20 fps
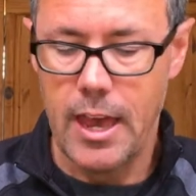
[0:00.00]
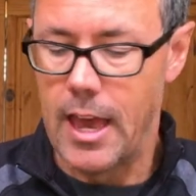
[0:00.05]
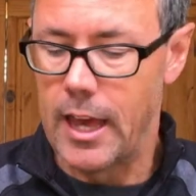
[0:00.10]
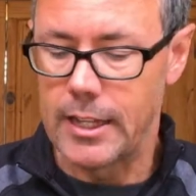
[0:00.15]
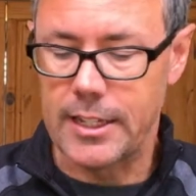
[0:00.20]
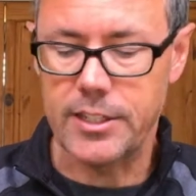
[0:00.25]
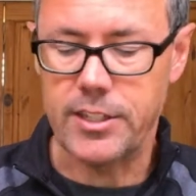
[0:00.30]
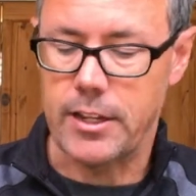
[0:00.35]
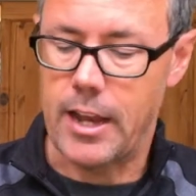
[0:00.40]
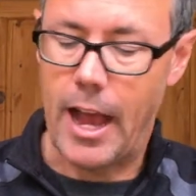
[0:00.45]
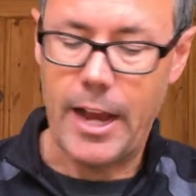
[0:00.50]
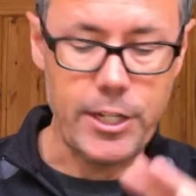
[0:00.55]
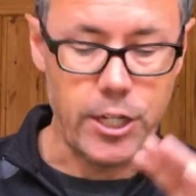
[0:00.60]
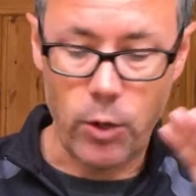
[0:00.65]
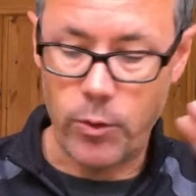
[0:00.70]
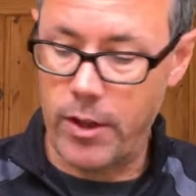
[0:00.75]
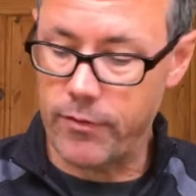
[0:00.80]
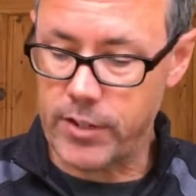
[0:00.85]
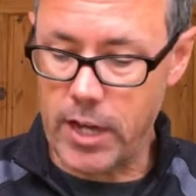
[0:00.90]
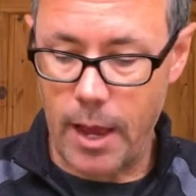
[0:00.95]
Listen, I
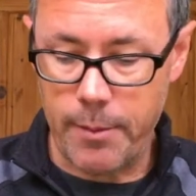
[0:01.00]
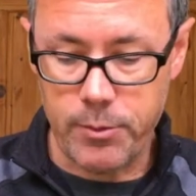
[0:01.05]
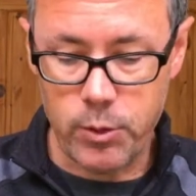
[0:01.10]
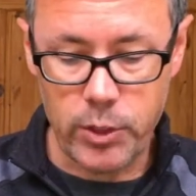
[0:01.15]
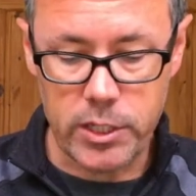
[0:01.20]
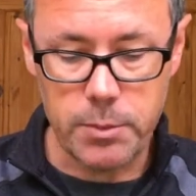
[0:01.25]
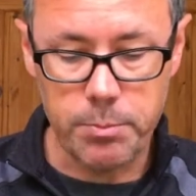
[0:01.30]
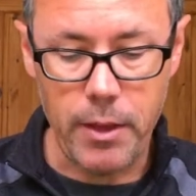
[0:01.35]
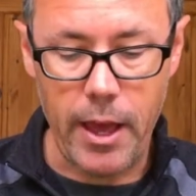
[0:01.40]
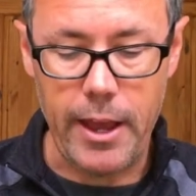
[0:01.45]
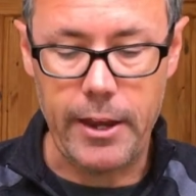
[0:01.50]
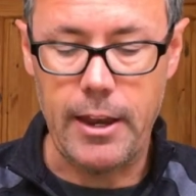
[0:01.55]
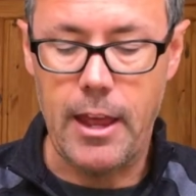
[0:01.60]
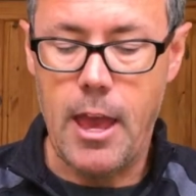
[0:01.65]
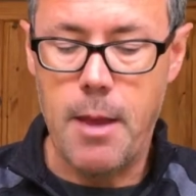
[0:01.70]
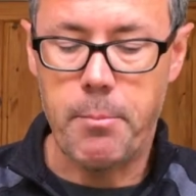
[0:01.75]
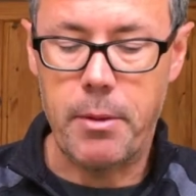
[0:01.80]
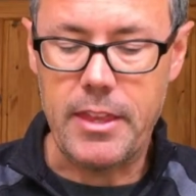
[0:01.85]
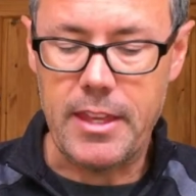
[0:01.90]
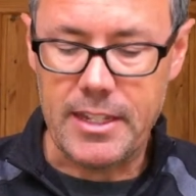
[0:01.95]
don't have time to explain,
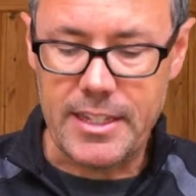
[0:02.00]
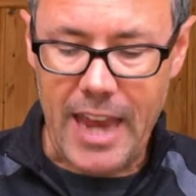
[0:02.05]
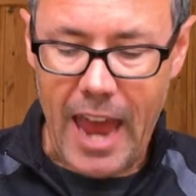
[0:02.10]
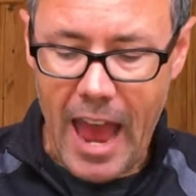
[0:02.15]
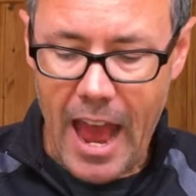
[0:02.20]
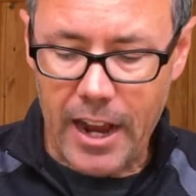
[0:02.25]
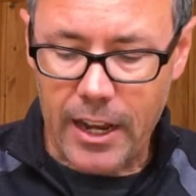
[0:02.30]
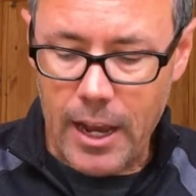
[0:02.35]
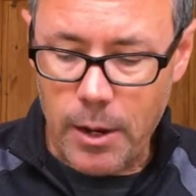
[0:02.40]
but the attack